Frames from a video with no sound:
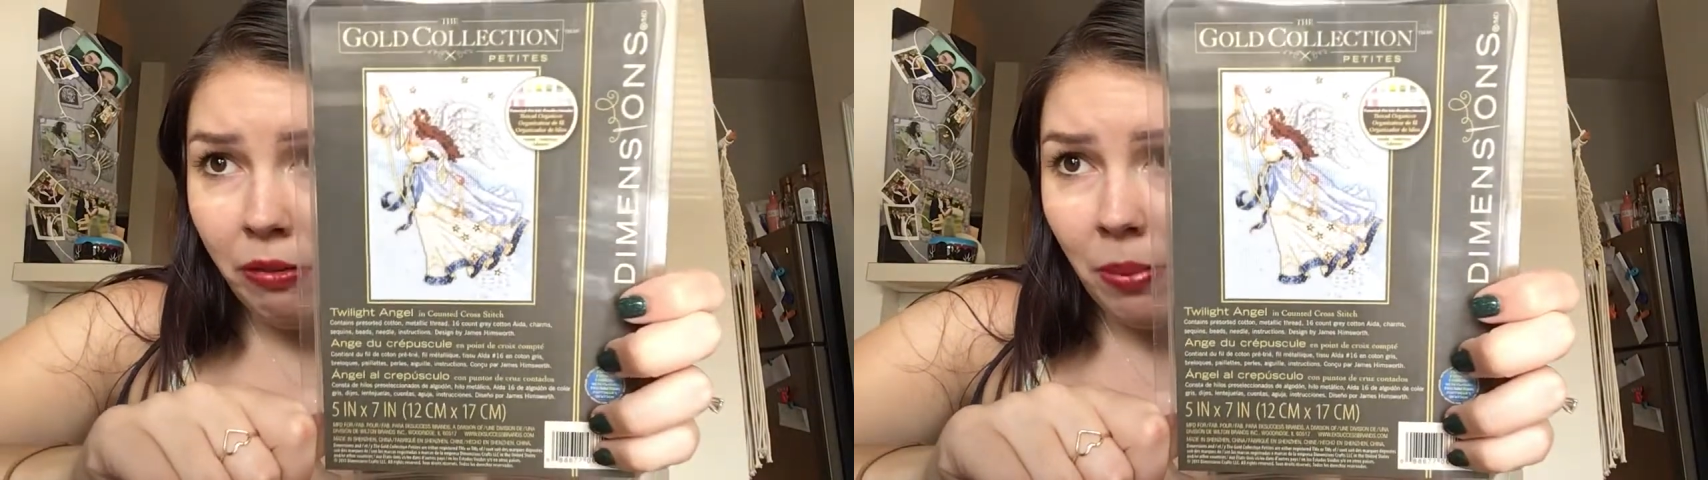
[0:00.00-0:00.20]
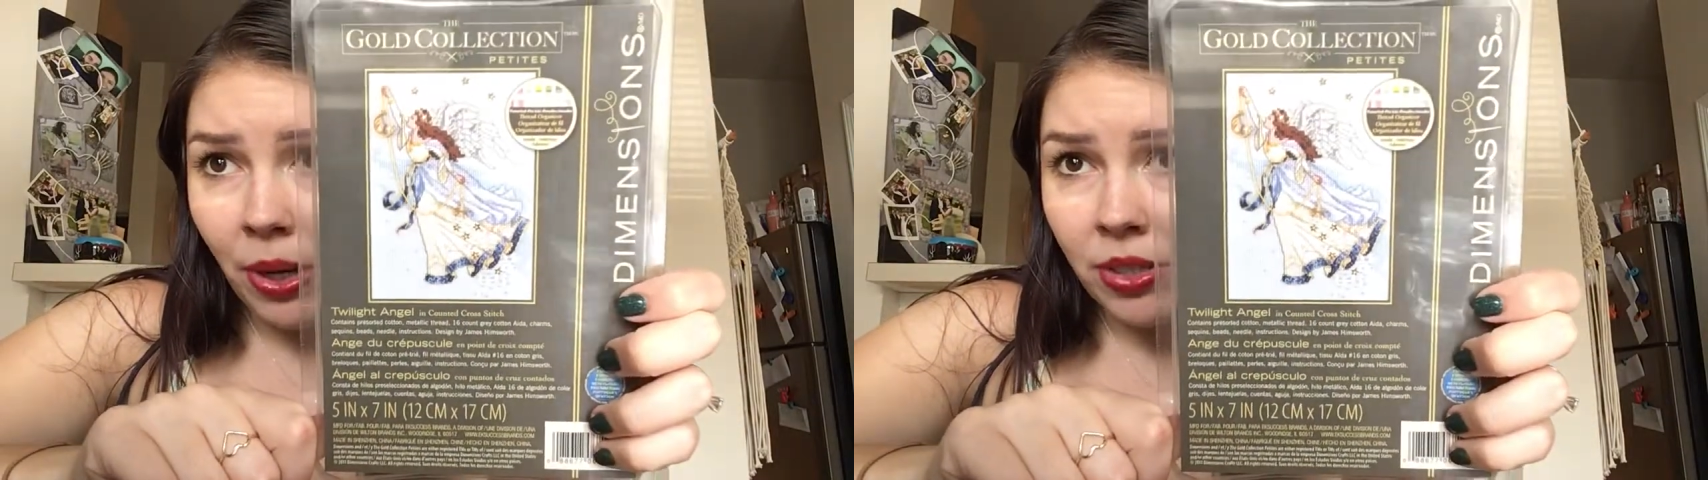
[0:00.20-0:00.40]

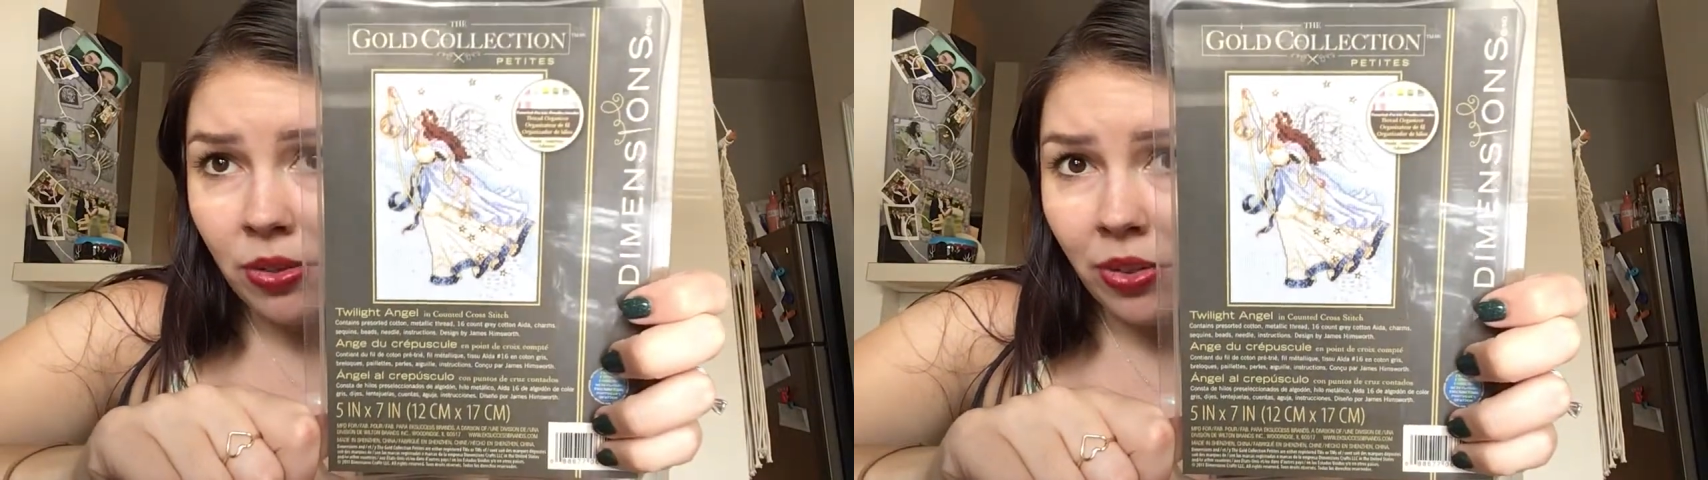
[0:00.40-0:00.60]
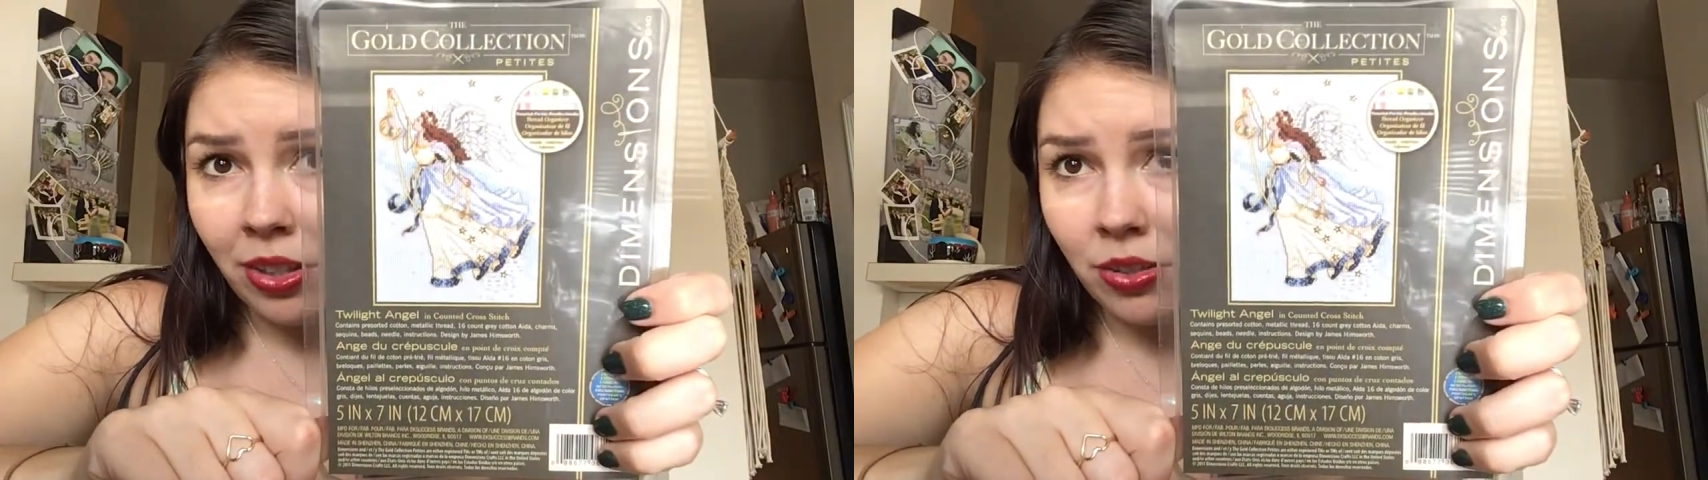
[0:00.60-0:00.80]
bucks
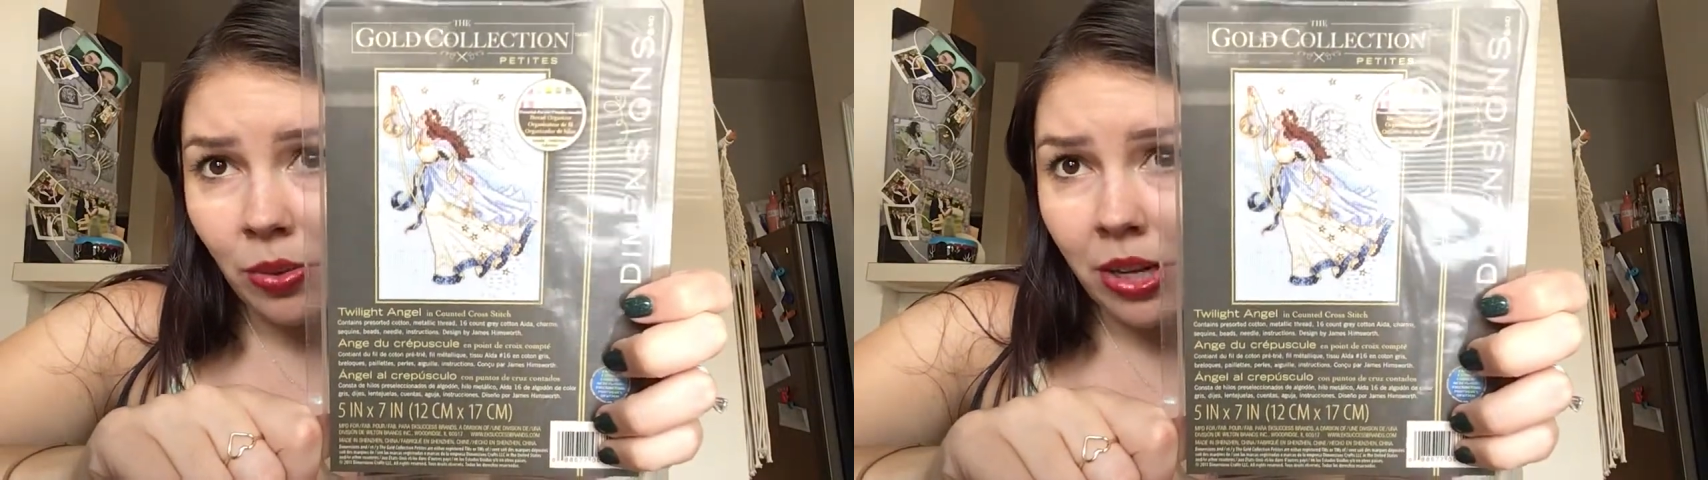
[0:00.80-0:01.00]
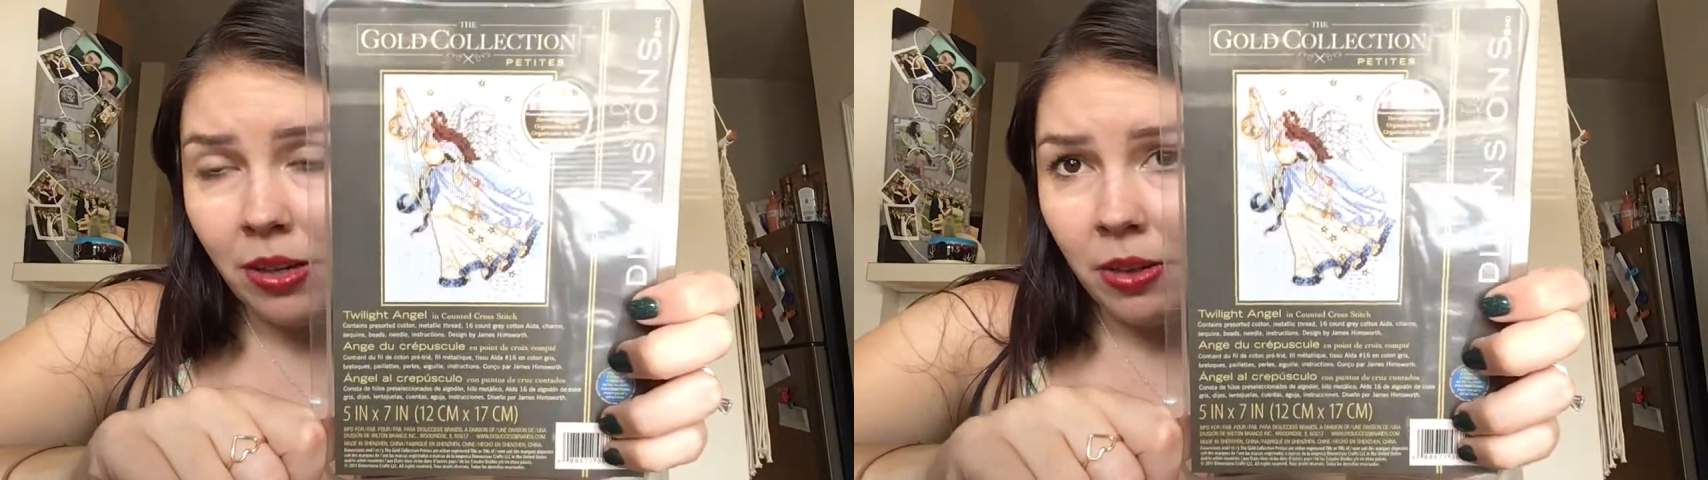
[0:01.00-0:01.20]
for this
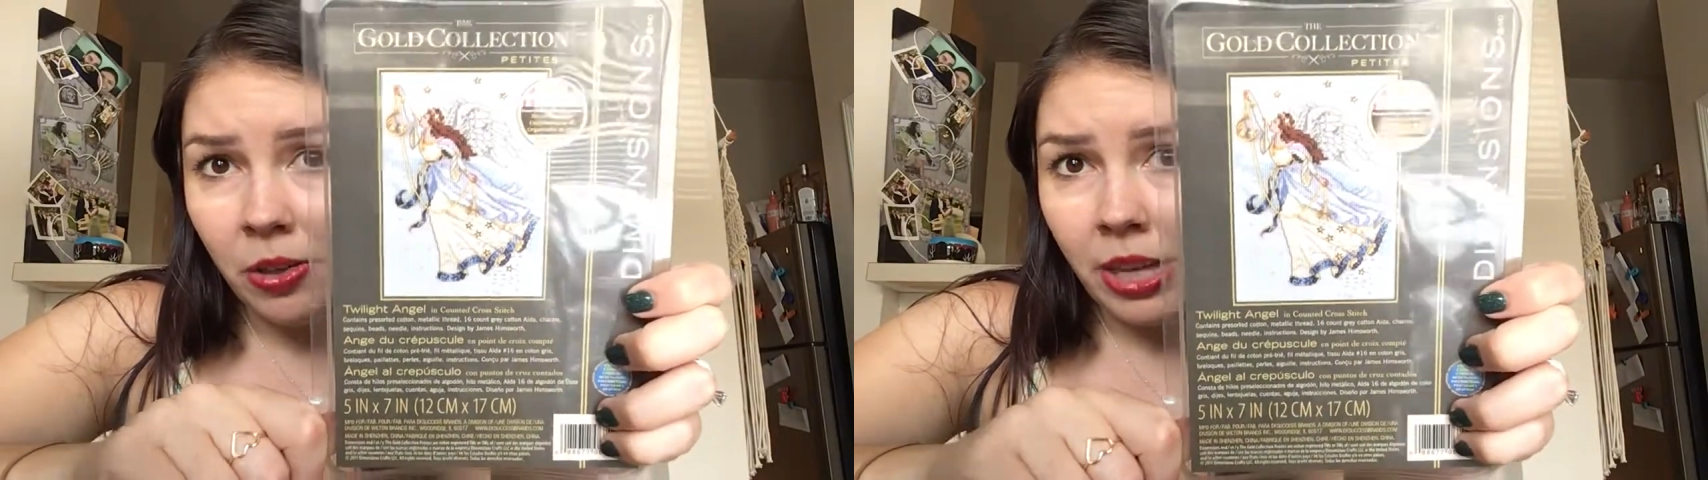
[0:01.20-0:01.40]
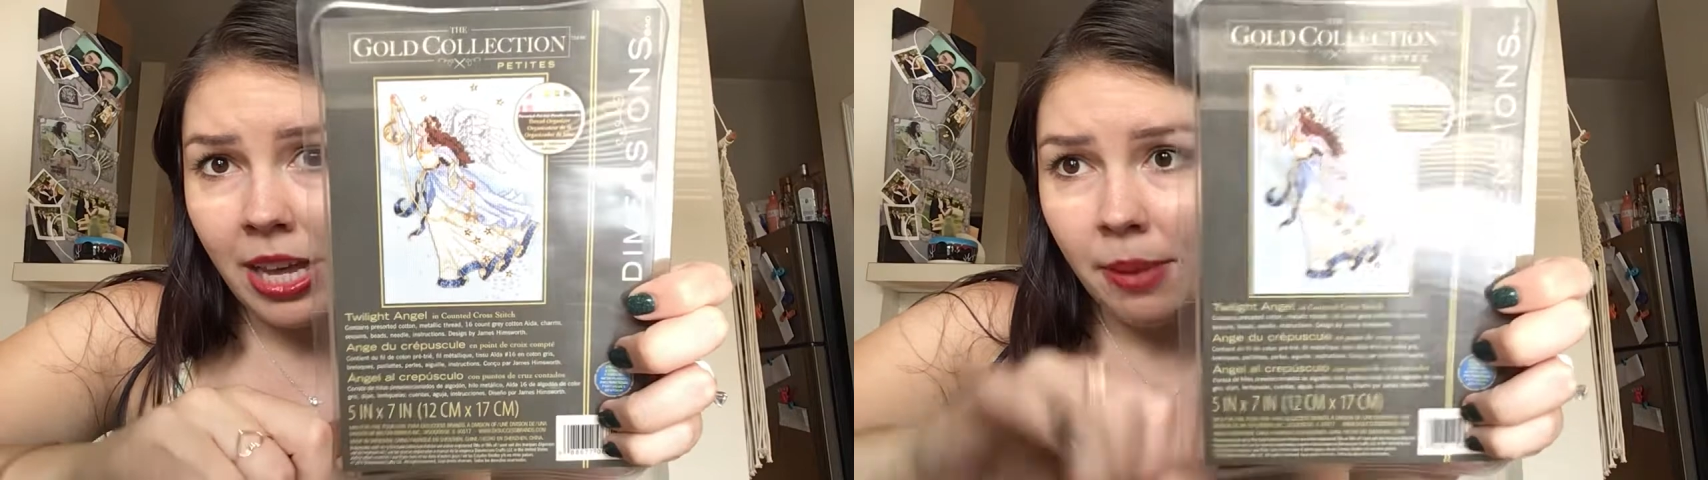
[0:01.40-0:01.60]
one, okay?